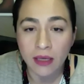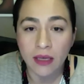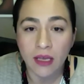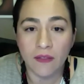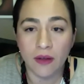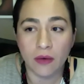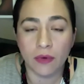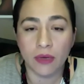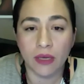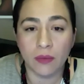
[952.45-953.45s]
and they are
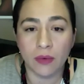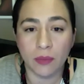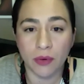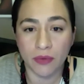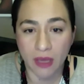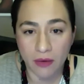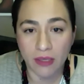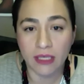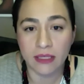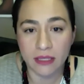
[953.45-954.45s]
working with both county
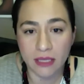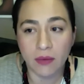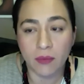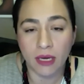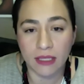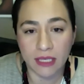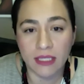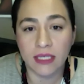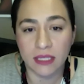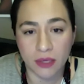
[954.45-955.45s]
and statewide
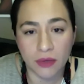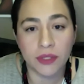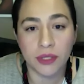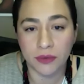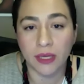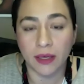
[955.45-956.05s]
testing centers to do that.